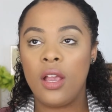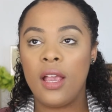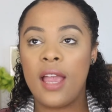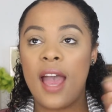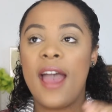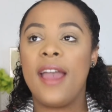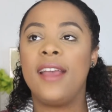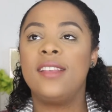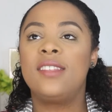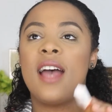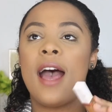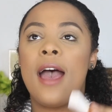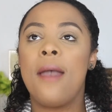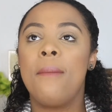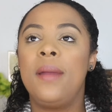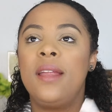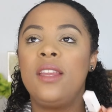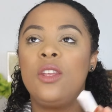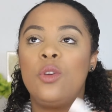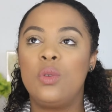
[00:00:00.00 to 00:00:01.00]
Guys,
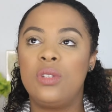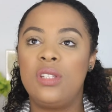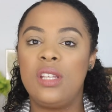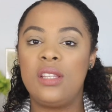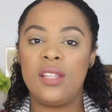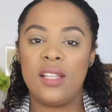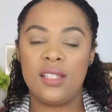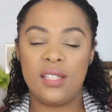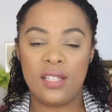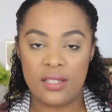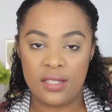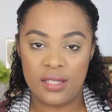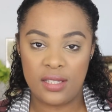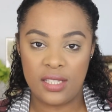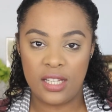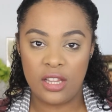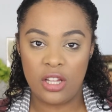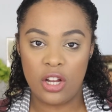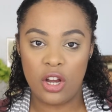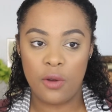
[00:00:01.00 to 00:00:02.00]
I've been using this
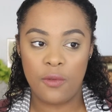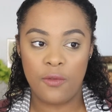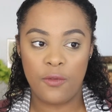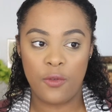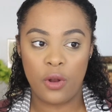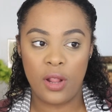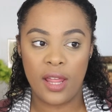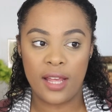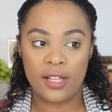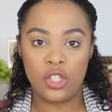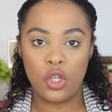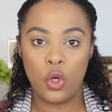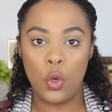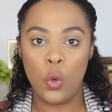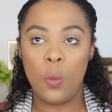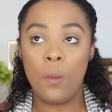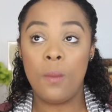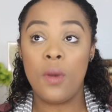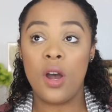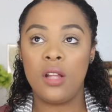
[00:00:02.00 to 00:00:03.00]
concealer for like
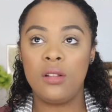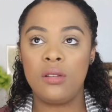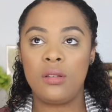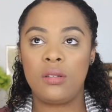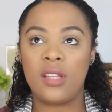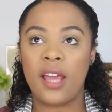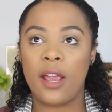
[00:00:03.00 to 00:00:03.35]
two months,